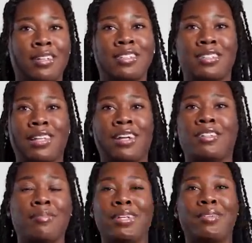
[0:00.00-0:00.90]
They just like
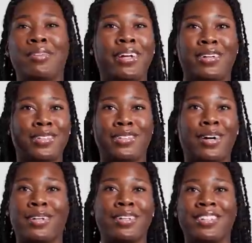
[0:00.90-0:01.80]
to be on there and
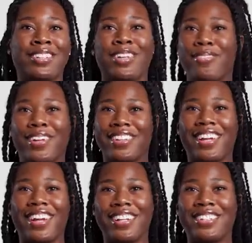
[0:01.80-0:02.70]
talking and stuff like that.